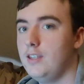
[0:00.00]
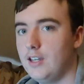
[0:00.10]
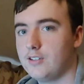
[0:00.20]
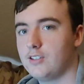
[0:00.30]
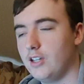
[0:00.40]

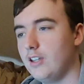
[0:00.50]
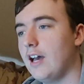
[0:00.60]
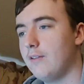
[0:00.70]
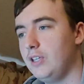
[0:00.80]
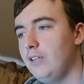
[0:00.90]
Yes, I
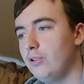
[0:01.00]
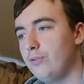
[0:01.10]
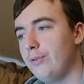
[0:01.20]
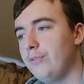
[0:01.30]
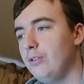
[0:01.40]
have
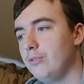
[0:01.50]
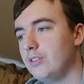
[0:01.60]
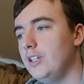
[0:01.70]
even reviewed